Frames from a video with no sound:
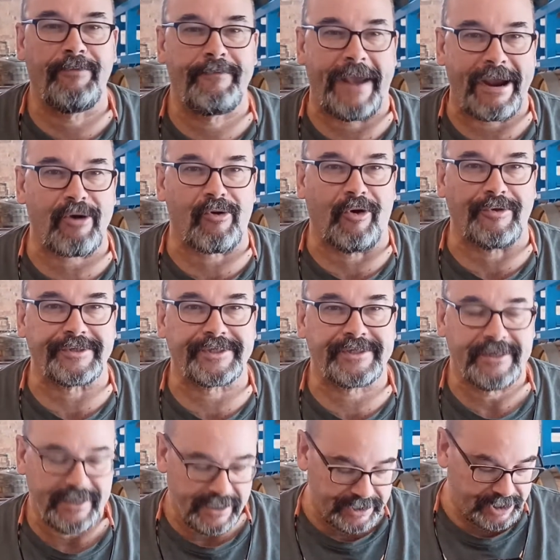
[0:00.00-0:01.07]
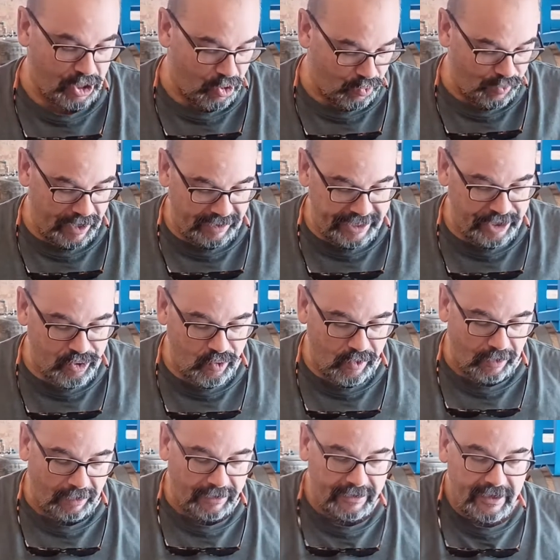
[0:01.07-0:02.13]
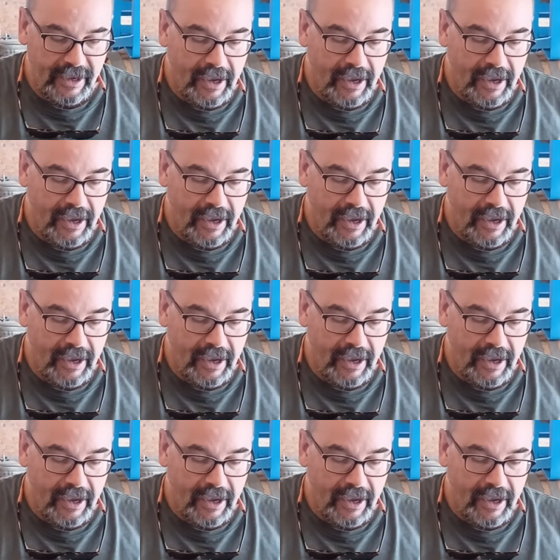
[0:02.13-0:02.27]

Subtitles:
barrels. So really cool.